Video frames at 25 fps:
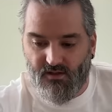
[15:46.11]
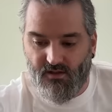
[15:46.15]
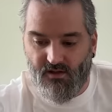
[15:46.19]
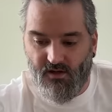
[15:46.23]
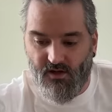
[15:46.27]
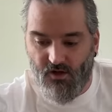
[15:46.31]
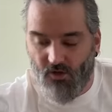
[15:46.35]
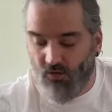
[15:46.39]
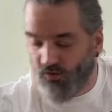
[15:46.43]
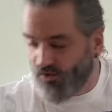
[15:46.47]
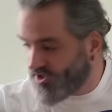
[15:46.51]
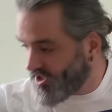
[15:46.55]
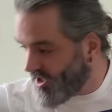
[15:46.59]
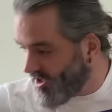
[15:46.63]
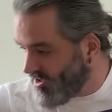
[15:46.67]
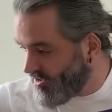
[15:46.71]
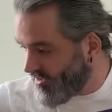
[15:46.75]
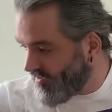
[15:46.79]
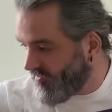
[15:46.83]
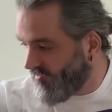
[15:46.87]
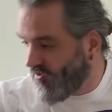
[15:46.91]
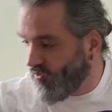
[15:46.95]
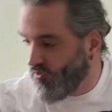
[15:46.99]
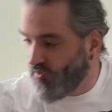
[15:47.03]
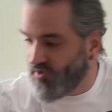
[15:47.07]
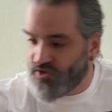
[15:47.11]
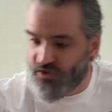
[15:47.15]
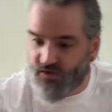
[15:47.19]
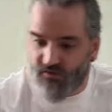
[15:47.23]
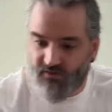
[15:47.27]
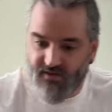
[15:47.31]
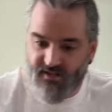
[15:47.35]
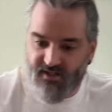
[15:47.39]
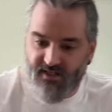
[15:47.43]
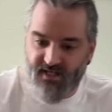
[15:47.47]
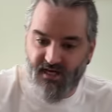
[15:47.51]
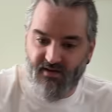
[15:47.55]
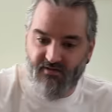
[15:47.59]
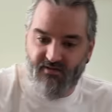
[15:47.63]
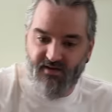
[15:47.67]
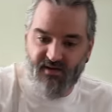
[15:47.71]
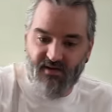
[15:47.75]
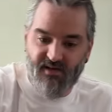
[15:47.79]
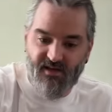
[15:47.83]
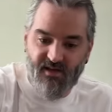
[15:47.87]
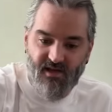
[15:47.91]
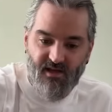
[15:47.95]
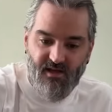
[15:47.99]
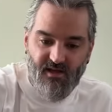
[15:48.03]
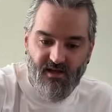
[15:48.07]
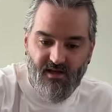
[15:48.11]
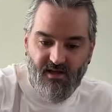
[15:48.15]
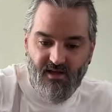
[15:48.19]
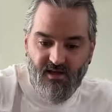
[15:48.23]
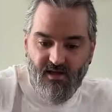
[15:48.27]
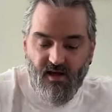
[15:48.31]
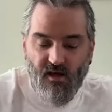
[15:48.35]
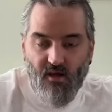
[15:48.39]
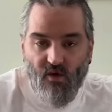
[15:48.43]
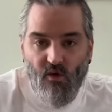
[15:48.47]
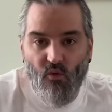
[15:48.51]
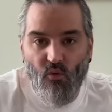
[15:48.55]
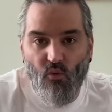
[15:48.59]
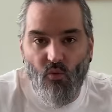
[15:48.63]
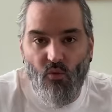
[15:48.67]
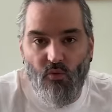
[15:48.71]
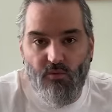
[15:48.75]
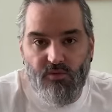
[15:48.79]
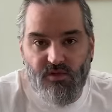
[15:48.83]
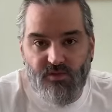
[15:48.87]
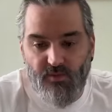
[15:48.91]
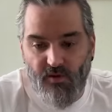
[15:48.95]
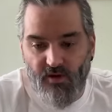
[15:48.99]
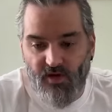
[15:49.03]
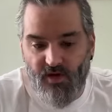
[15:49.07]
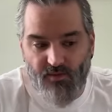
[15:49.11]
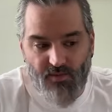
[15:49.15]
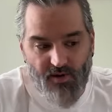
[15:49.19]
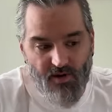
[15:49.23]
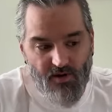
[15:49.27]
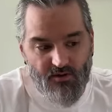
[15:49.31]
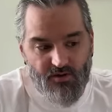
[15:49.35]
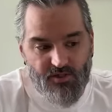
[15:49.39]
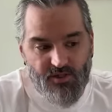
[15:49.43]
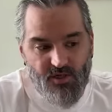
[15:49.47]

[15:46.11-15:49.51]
I also look forward to receiving what we spoke about.